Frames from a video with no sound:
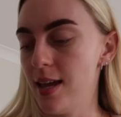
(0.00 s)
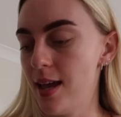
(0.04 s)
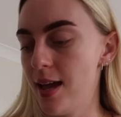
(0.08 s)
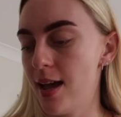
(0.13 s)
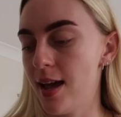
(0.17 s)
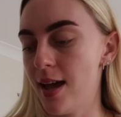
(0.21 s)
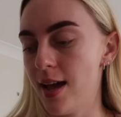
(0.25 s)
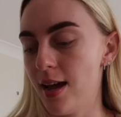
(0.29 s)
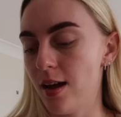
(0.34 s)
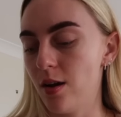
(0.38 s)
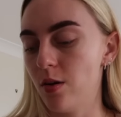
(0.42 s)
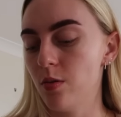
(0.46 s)

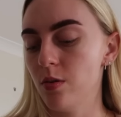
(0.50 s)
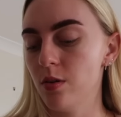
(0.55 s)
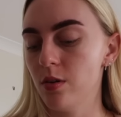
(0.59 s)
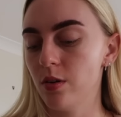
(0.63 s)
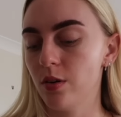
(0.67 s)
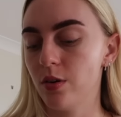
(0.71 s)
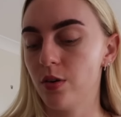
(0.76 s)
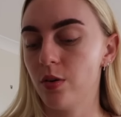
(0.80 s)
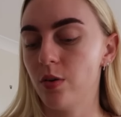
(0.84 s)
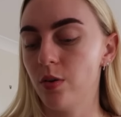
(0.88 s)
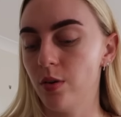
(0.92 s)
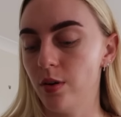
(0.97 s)
How
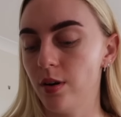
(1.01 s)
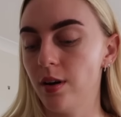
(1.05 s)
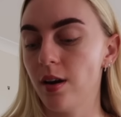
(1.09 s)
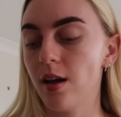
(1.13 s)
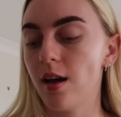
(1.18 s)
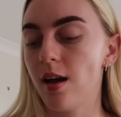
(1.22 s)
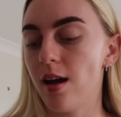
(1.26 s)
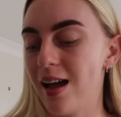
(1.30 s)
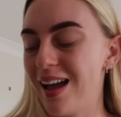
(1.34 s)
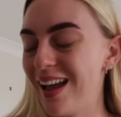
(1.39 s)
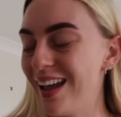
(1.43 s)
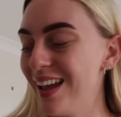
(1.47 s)
could
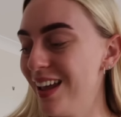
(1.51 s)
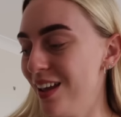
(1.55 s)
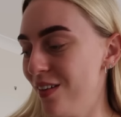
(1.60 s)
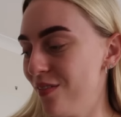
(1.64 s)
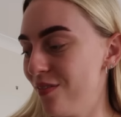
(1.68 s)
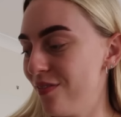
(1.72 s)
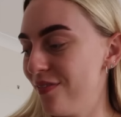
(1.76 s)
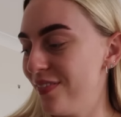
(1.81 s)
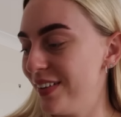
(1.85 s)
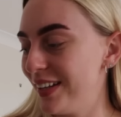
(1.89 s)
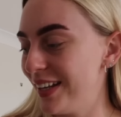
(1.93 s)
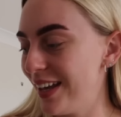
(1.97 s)
I
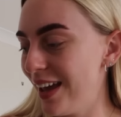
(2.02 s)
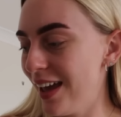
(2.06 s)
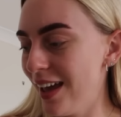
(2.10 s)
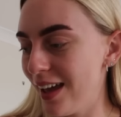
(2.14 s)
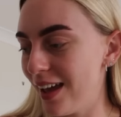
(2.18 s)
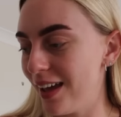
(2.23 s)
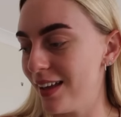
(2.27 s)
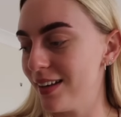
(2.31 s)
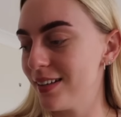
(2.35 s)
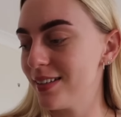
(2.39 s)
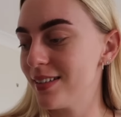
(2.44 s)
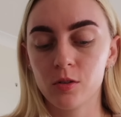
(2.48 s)

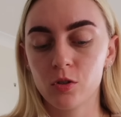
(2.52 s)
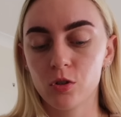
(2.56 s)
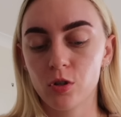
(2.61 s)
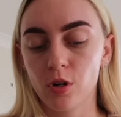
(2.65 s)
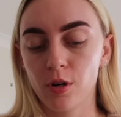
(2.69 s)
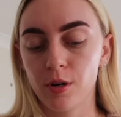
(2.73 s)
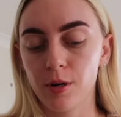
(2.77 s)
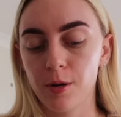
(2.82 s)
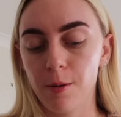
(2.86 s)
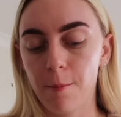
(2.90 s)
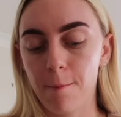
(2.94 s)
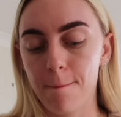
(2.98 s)
forget?
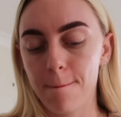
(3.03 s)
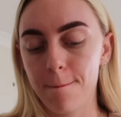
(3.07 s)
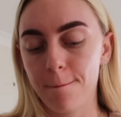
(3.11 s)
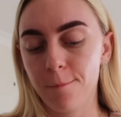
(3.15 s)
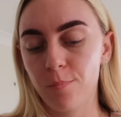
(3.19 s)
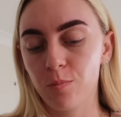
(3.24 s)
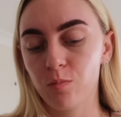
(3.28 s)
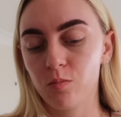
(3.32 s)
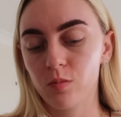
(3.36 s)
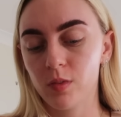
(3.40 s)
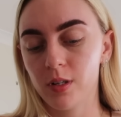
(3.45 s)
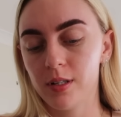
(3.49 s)
So
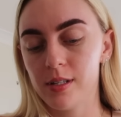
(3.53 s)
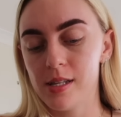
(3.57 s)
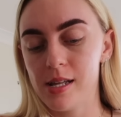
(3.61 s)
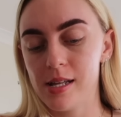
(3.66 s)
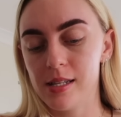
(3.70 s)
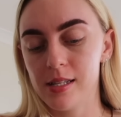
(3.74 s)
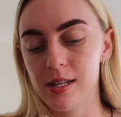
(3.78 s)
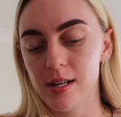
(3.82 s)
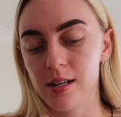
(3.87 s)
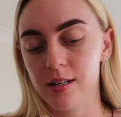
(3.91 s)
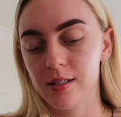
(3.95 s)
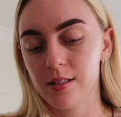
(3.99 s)

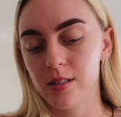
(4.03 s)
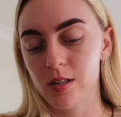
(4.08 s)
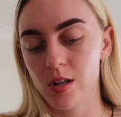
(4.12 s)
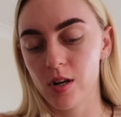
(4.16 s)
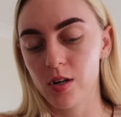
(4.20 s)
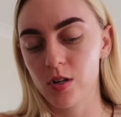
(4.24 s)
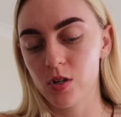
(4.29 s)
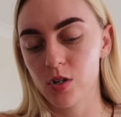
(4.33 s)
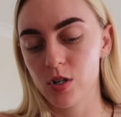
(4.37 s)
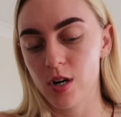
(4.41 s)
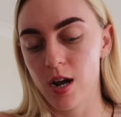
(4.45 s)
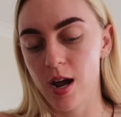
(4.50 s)
clearly it's
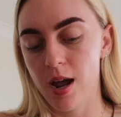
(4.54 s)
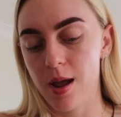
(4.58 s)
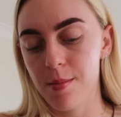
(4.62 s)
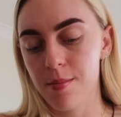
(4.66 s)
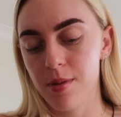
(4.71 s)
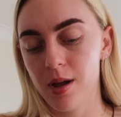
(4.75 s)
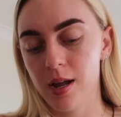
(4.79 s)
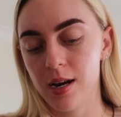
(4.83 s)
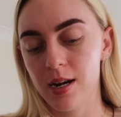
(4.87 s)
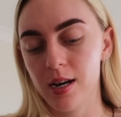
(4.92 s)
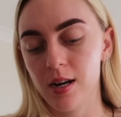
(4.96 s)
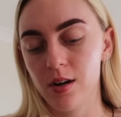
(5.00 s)

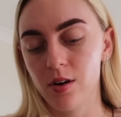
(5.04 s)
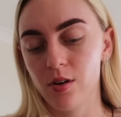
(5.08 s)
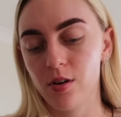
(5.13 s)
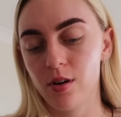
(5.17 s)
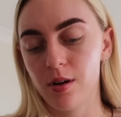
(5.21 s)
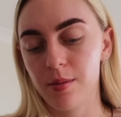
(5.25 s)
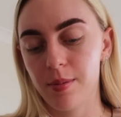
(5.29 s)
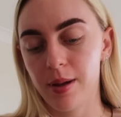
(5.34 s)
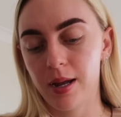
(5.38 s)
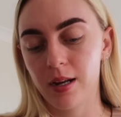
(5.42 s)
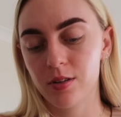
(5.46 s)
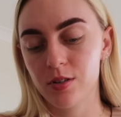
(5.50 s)
lunchtime. I need to
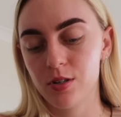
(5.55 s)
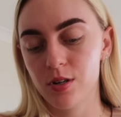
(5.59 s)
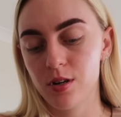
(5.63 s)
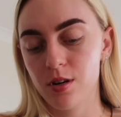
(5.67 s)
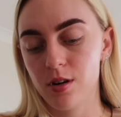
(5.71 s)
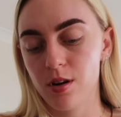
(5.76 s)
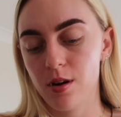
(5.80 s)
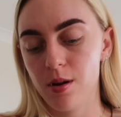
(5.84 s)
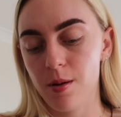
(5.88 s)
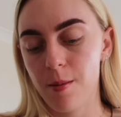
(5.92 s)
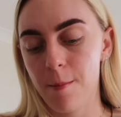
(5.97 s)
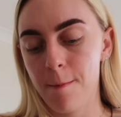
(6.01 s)
go back
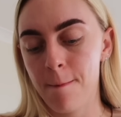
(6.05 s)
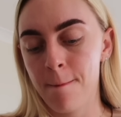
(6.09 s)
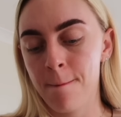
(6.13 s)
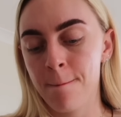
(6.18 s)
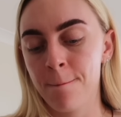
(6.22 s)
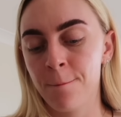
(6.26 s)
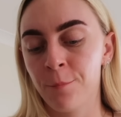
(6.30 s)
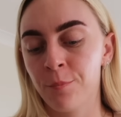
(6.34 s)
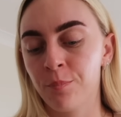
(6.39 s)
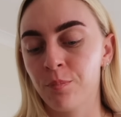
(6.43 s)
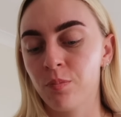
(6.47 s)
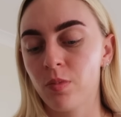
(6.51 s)
to
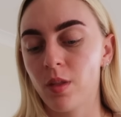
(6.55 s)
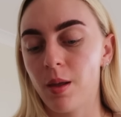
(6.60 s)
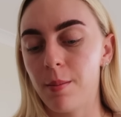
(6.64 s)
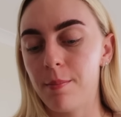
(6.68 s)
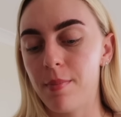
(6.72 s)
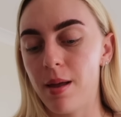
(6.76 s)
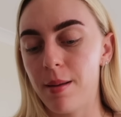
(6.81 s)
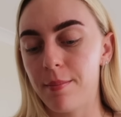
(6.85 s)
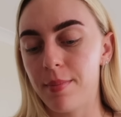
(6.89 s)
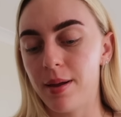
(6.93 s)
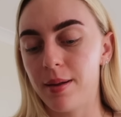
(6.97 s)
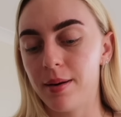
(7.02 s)

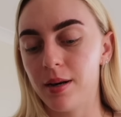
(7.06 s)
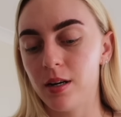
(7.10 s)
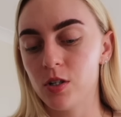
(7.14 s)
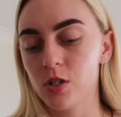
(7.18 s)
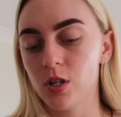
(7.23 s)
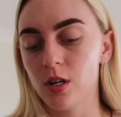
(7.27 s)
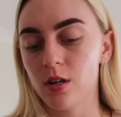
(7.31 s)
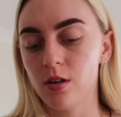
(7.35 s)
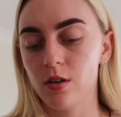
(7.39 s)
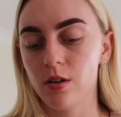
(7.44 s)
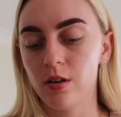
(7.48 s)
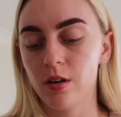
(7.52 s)
my
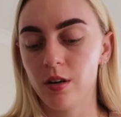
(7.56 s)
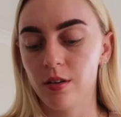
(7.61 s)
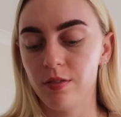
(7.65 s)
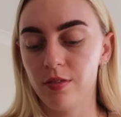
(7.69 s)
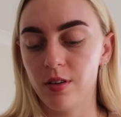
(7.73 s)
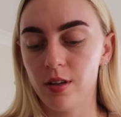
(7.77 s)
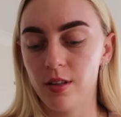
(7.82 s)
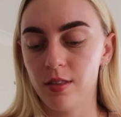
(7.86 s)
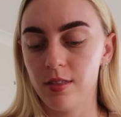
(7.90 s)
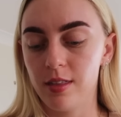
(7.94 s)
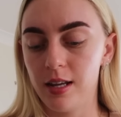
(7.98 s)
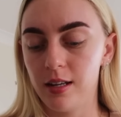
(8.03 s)
manager on a
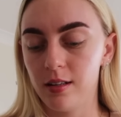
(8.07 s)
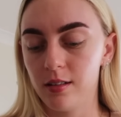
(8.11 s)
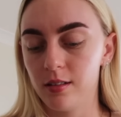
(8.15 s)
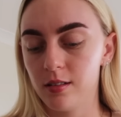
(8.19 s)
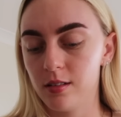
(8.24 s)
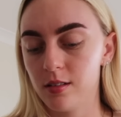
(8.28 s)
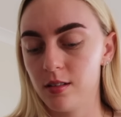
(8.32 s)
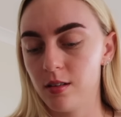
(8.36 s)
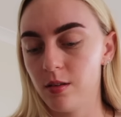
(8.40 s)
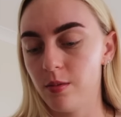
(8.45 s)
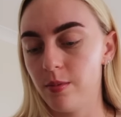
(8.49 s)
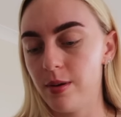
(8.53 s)
few
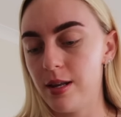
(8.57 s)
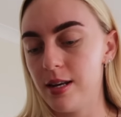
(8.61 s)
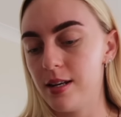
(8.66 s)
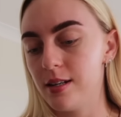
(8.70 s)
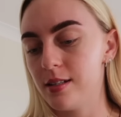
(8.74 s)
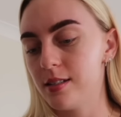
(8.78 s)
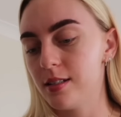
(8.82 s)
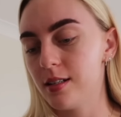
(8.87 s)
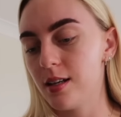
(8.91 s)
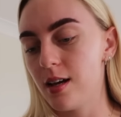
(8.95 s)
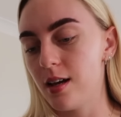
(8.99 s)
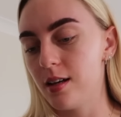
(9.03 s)
things we
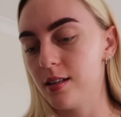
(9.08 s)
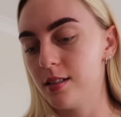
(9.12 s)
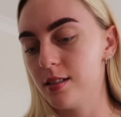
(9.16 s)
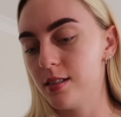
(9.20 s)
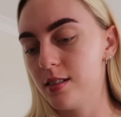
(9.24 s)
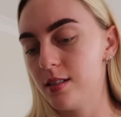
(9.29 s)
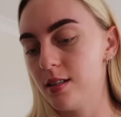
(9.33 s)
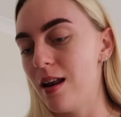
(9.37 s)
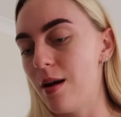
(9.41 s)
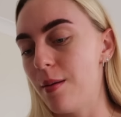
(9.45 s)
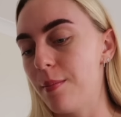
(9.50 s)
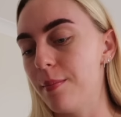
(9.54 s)

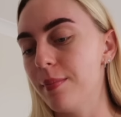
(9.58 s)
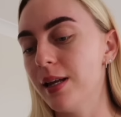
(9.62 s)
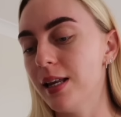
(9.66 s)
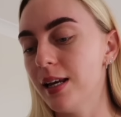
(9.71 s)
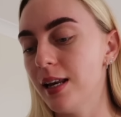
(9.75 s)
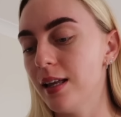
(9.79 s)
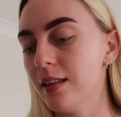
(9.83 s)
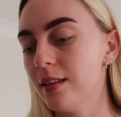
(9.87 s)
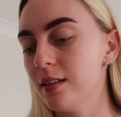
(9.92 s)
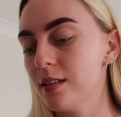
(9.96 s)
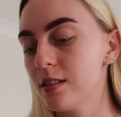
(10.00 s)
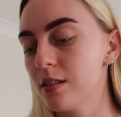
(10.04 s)
discussed in our
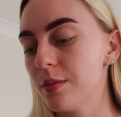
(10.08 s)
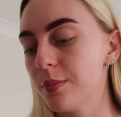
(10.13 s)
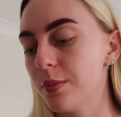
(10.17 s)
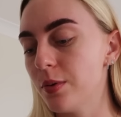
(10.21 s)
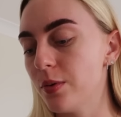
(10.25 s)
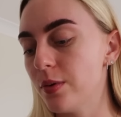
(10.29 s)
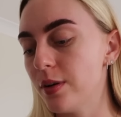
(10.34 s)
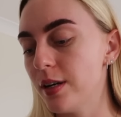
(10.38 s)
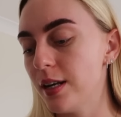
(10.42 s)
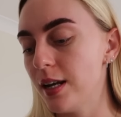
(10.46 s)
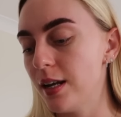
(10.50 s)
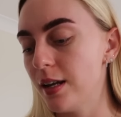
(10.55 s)
meeting this
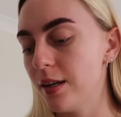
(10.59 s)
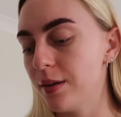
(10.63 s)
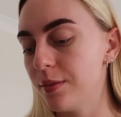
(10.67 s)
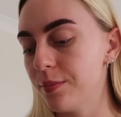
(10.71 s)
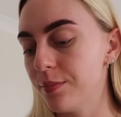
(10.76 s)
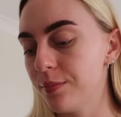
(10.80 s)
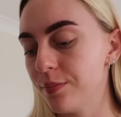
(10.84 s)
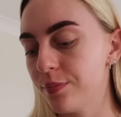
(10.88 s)
morning.